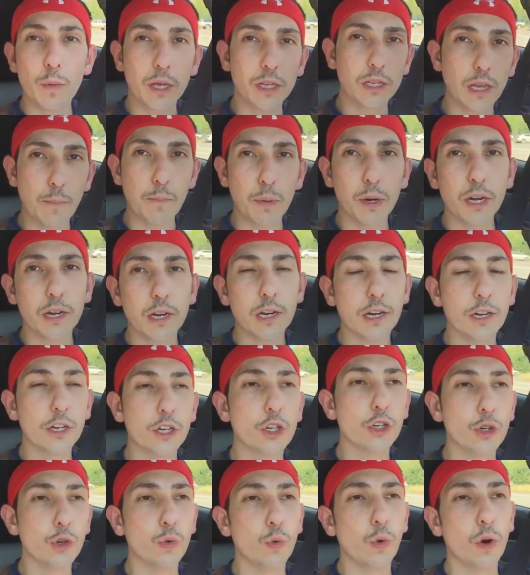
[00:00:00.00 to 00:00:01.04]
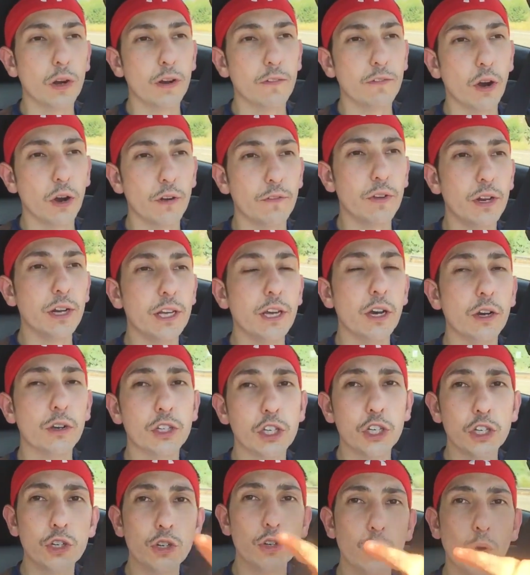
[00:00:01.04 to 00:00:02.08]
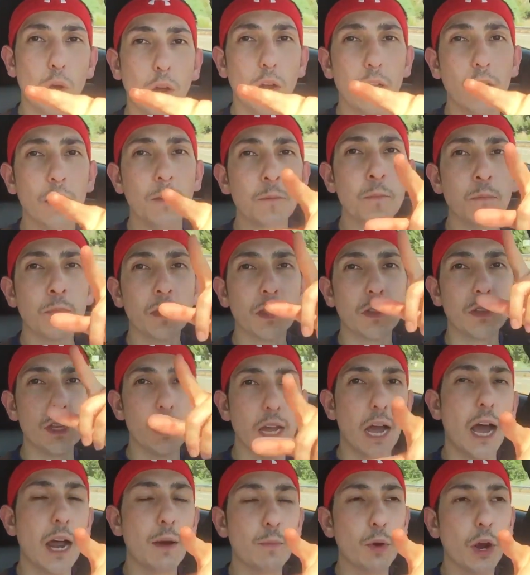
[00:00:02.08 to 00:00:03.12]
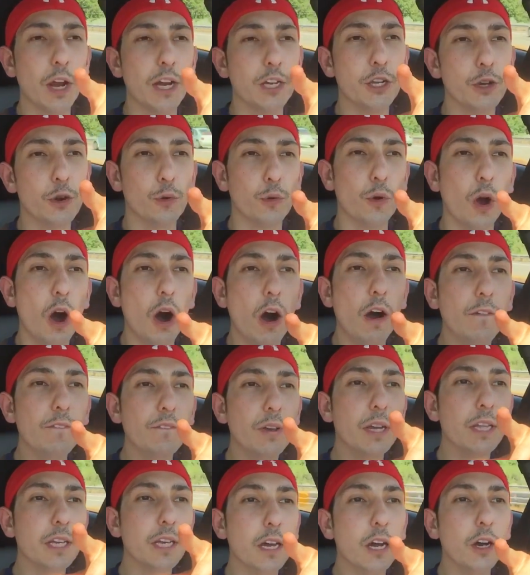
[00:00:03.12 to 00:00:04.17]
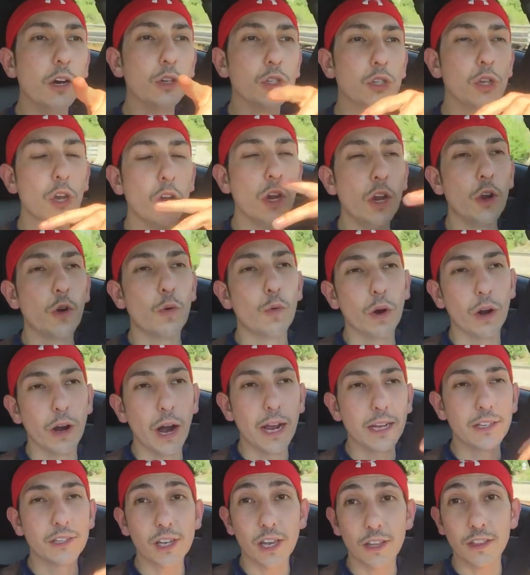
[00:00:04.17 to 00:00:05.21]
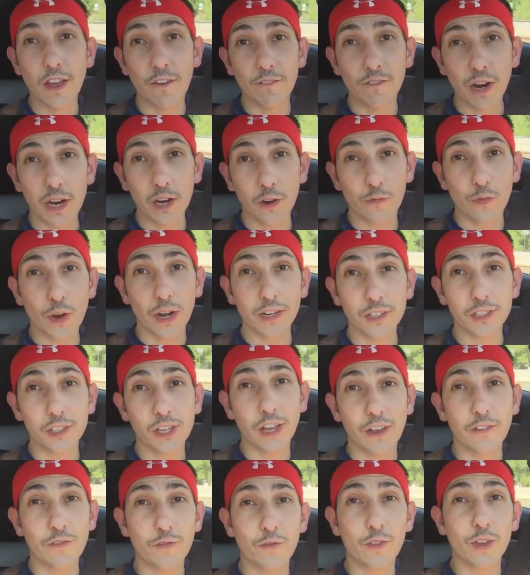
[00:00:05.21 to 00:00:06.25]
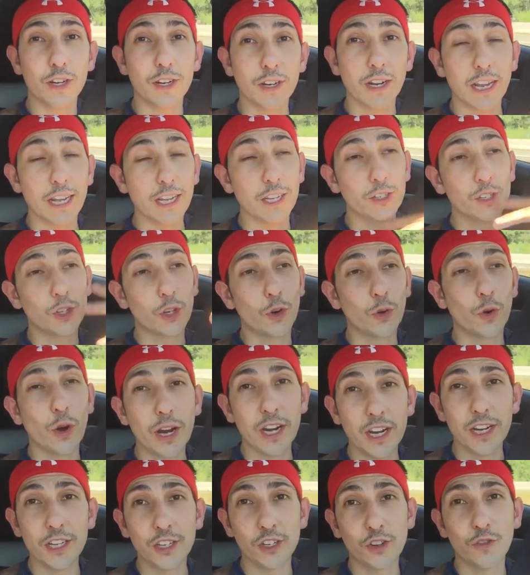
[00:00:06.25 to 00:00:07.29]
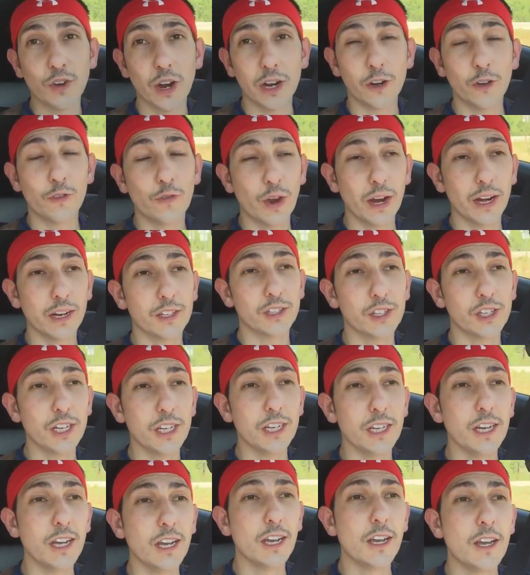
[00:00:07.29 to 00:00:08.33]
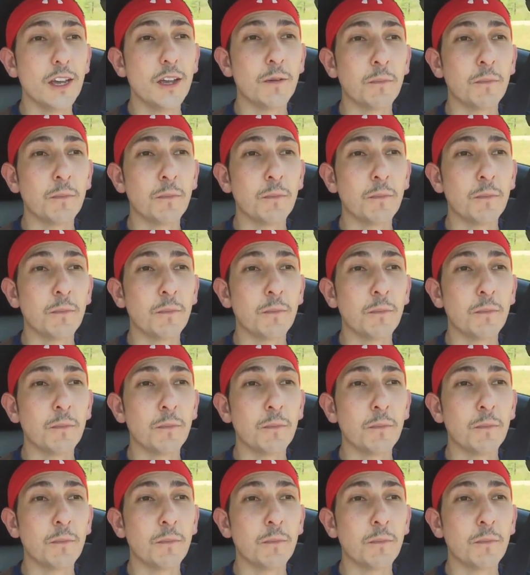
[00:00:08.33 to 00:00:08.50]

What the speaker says: it because I put it into one of our videos, into the I'm Right, You're Wrong videos, where I said that Final Fantasy VII is the greatest Final Fantasy